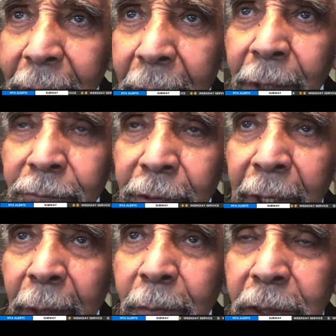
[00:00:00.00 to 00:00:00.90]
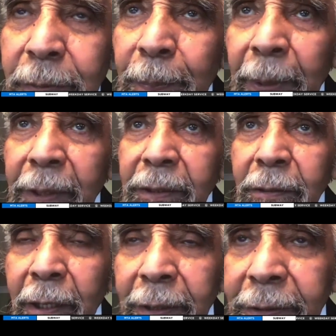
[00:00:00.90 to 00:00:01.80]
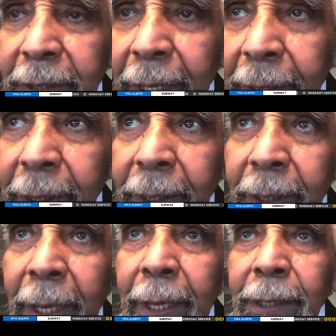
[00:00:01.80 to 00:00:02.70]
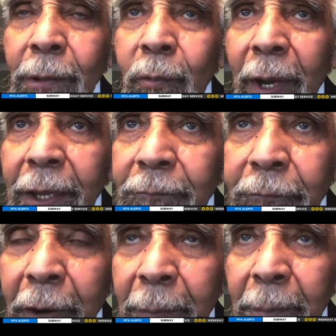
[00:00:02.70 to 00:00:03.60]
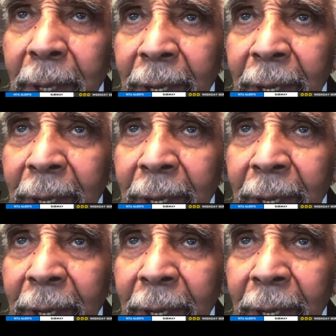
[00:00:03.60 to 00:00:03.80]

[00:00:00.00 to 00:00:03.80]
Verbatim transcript: country that was built on taking land away from